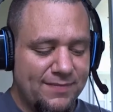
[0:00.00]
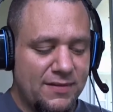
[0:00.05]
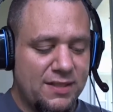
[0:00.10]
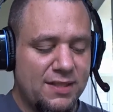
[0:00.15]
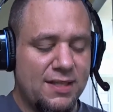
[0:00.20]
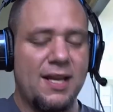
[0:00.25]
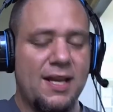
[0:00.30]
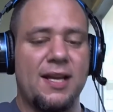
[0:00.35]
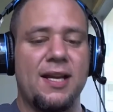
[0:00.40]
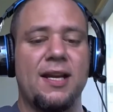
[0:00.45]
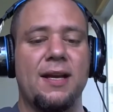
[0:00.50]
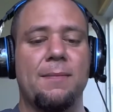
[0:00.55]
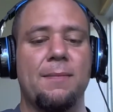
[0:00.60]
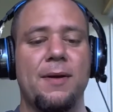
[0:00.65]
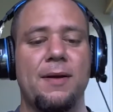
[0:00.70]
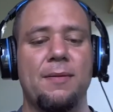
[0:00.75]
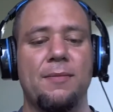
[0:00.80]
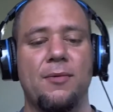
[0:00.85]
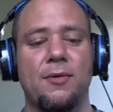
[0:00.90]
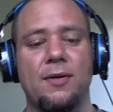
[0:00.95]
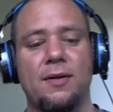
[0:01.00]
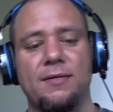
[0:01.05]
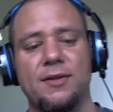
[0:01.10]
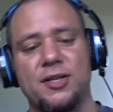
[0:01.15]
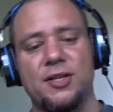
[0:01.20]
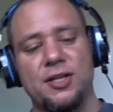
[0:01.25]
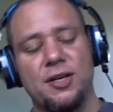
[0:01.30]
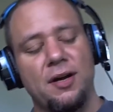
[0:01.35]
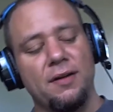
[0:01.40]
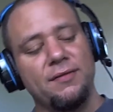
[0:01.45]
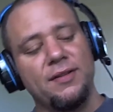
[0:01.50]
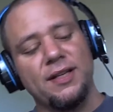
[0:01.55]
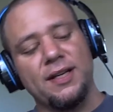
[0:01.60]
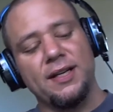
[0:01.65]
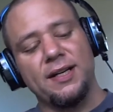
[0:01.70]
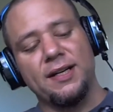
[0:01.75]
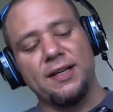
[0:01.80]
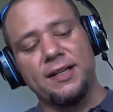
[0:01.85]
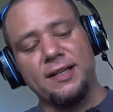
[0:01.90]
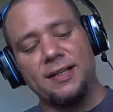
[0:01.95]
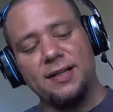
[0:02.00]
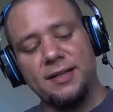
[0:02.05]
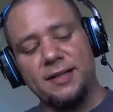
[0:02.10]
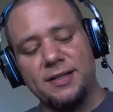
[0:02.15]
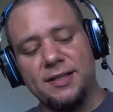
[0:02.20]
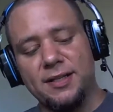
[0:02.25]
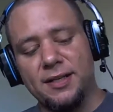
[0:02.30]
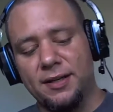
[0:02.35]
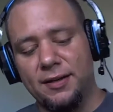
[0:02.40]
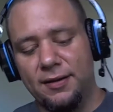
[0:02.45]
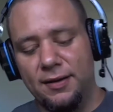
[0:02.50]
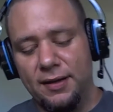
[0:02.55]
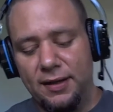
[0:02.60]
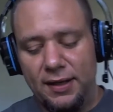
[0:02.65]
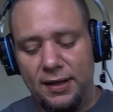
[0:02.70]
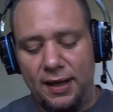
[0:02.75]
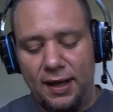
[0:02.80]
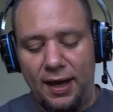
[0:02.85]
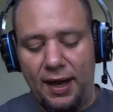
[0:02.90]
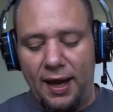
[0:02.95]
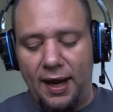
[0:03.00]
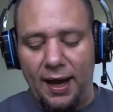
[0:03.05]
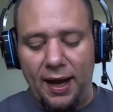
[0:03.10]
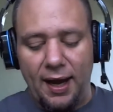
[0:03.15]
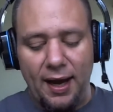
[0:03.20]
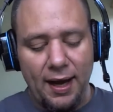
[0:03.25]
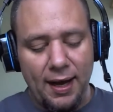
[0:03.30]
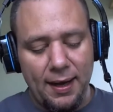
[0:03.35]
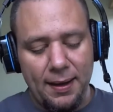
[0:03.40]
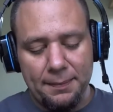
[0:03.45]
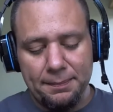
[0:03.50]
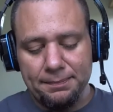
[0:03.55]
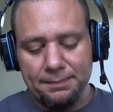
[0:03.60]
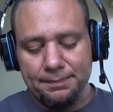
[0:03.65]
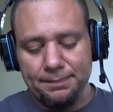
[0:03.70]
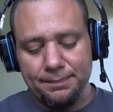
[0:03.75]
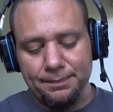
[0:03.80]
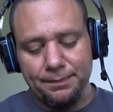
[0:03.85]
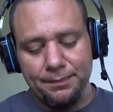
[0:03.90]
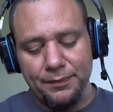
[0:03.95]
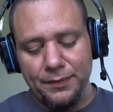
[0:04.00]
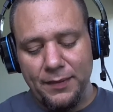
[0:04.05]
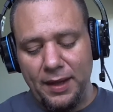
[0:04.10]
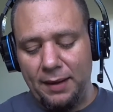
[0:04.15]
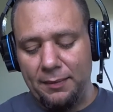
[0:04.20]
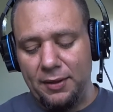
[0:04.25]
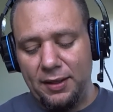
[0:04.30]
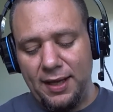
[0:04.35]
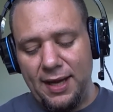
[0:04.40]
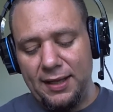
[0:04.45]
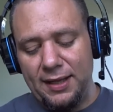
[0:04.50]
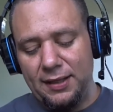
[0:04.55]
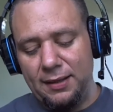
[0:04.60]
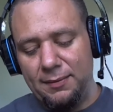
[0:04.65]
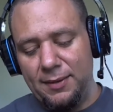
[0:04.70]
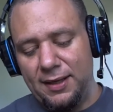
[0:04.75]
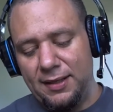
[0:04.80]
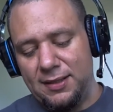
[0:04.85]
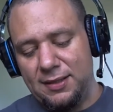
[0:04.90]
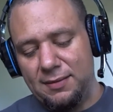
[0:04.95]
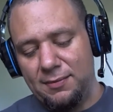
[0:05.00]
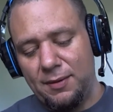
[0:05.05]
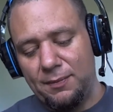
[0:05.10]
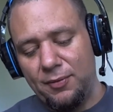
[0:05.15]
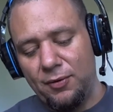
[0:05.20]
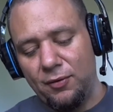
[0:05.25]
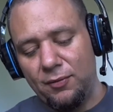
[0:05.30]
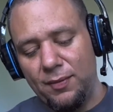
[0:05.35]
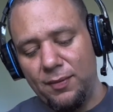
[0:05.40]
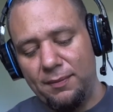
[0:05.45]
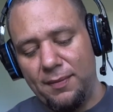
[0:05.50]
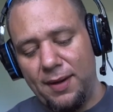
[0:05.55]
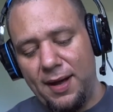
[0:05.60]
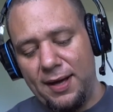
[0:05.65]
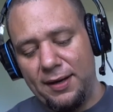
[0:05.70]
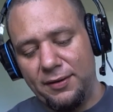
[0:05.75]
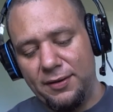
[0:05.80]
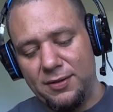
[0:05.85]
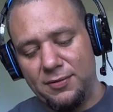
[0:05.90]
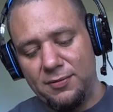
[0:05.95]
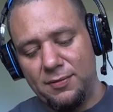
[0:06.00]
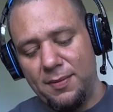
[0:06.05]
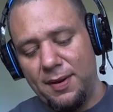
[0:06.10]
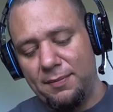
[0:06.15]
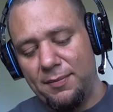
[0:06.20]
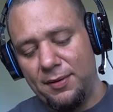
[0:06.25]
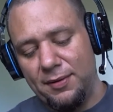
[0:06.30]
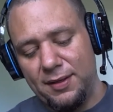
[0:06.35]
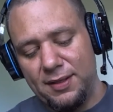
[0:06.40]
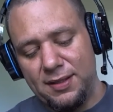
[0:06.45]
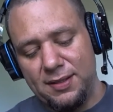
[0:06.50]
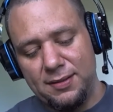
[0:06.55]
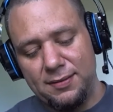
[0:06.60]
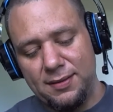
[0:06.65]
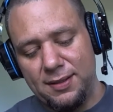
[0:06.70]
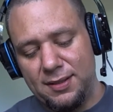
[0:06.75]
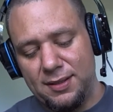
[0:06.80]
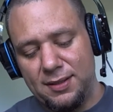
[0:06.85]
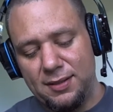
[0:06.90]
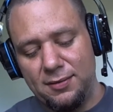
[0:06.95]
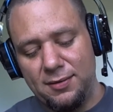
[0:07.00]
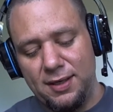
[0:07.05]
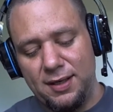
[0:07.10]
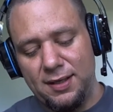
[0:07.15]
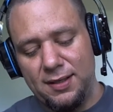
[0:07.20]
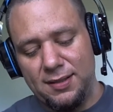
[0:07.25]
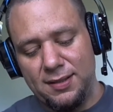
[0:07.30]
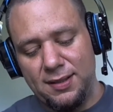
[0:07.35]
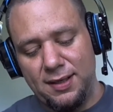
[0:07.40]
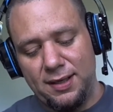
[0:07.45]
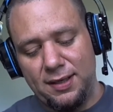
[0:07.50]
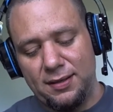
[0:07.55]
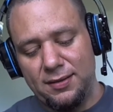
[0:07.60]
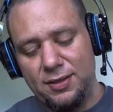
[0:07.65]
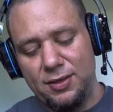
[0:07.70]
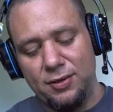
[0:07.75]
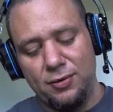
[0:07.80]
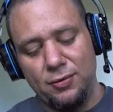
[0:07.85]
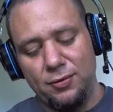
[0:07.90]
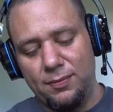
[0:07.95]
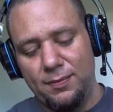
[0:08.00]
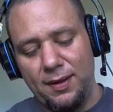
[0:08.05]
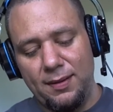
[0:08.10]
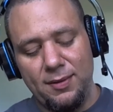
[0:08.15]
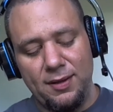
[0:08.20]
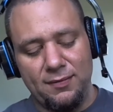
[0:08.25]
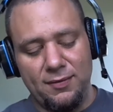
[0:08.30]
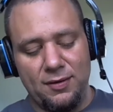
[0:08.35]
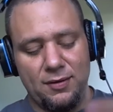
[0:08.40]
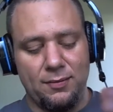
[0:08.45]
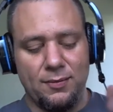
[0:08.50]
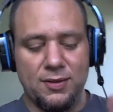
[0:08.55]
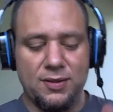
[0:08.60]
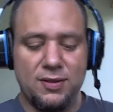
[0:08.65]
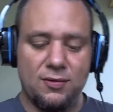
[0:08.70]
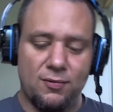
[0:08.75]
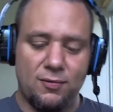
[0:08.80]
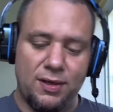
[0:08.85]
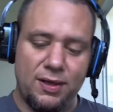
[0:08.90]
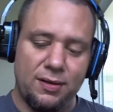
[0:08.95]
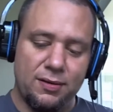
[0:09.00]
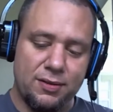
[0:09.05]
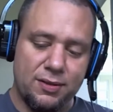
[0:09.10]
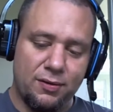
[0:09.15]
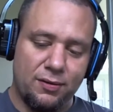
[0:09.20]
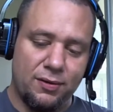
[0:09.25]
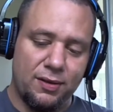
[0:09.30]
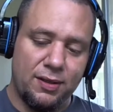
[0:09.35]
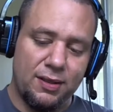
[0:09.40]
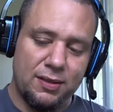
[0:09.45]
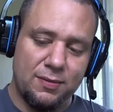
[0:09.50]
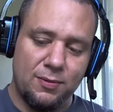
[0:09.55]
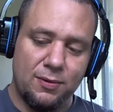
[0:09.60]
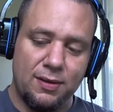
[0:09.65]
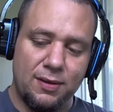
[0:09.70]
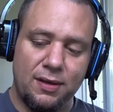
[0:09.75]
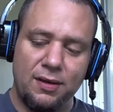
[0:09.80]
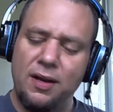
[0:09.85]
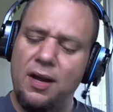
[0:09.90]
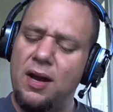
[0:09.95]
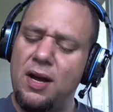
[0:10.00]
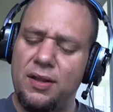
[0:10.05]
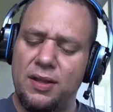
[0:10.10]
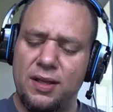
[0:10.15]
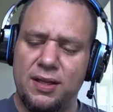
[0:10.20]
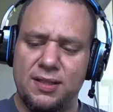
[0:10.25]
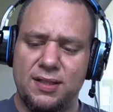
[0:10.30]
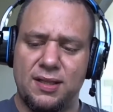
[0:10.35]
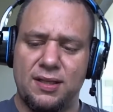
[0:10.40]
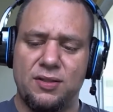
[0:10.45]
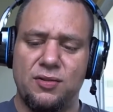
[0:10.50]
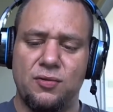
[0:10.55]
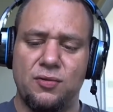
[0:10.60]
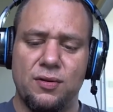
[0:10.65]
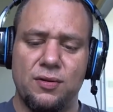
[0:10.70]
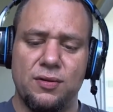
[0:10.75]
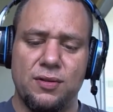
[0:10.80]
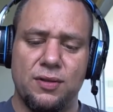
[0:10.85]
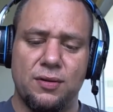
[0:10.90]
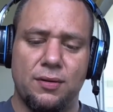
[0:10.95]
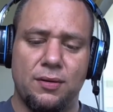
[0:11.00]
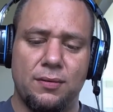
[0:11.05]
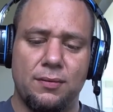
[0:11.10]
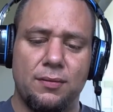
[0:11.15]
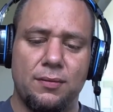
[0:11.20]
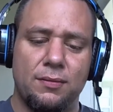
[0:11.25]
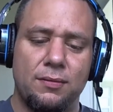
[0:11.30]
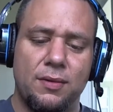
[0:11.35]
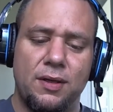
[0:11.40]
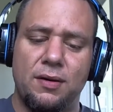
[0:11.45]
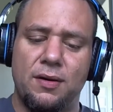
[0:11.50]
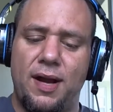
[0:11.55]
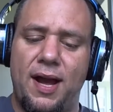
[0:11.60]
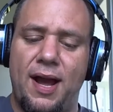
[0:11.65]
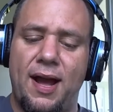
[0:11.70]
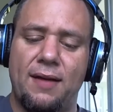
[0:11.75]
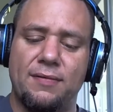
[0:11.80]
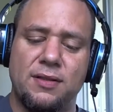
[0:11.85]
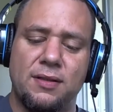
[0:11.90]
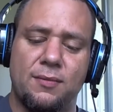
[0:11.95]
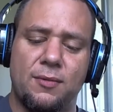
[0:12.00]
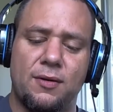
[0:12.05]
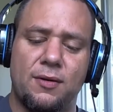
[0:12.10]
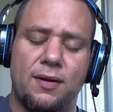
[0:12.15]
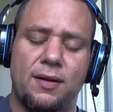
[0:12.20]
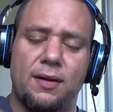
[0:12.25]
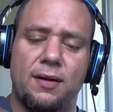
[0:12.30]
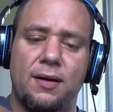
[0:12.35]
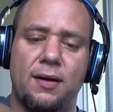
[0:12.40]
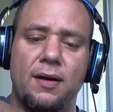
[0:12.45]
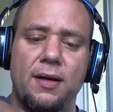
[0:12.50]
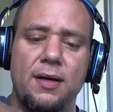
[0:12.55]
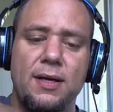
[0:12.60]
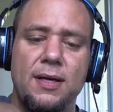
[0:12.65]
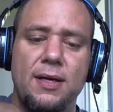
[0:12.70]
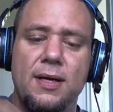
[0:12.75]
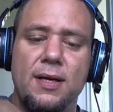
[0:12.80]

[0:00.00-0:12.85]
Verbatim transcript: It's taking a bit more of a shove to get it in there. So, um, I'm glad they made some improvement models. Remember this this unit is like two, maybe even almost three years old at this point. No, I think it's like two years old, year and a half, somewhere around there.